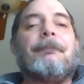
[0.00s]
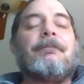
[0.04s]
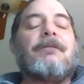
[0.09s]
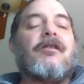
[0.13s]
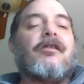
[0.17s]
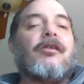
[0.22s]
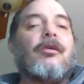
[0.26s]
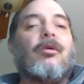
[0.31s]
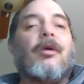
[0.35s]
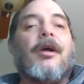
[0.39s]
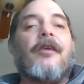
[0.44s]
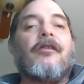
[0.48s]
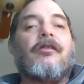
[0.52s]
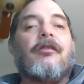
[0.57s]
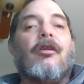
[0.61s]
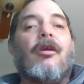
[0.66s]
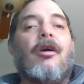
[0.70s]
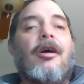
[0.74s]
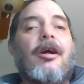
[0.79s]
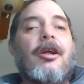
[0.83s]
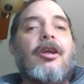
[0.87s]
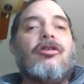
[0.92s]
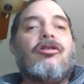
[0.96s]
So as
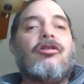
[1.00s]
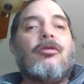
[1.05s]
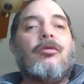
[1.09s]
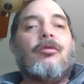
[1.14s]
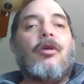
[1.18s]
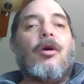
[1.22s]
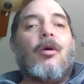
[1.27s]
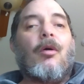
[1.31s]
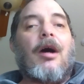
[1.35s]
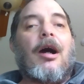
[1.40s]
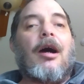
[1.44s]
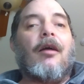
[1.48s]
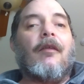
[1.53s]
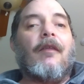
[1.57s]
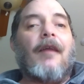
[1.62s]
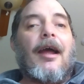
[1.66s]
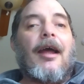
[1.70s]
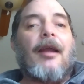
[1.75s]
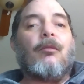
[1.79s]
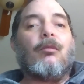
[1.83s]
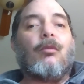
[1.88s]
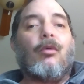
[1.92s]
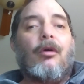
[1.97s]
long as you know how
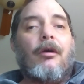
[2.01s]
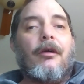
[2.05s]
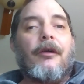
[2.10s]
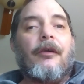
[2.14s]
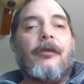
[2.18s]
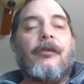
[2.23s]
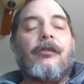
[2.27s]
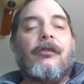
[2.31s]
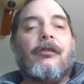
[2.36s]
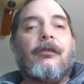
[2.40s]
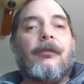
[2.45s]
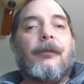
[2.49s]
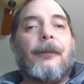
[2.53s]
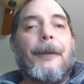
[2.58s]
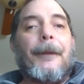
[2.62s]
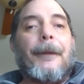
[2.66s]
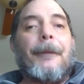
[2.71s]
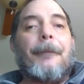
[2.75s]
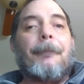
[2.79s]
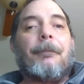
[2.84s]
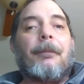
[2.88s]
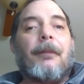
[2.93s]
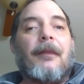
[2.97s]
that works,
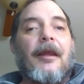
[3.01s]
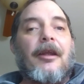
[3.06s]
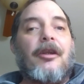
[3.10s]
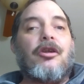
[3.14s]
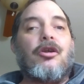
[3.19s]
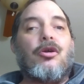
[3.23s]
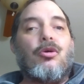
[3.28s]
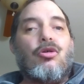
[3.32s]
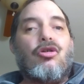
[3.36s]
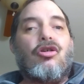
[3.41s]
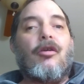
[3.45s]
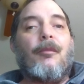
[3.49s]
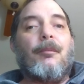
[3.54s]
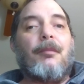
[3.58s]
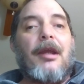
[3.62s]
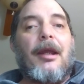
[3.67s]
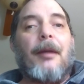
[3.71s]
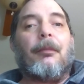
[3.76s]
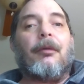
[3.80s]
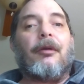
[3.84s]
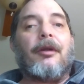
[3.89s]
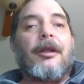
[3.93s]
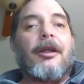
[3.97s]
then you should be
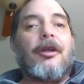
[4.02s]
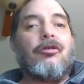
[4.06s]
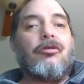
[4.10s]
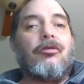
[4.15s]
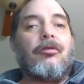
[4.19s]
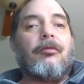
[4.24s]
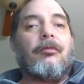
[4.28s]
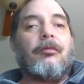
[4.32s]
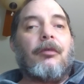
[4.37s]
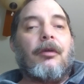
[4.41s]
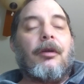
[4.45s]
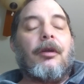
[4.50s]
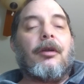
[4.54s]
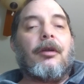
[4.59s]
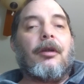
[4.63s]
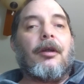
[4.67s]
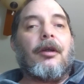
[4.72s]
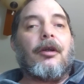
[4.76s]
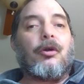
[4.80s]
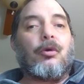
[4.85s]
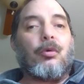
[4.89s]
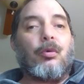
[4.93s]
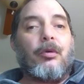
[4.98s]
able to
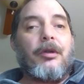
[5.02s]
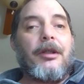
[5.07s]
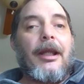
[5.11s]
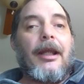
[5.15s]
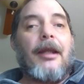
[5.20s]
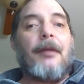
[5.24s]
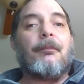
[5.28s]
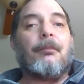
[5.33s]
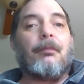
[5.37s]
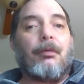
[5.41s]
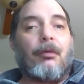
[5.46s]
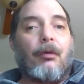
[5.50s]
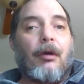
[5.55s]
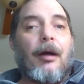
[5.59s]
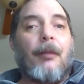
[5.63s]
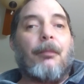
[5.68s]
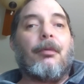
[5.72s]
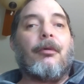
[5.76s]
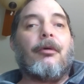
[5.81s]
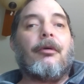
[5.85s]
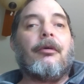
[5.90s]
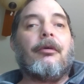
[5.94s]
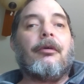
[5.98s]
create
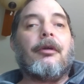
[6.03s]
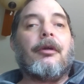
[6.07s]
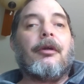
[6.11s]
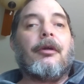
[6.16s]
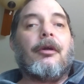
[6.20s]
proper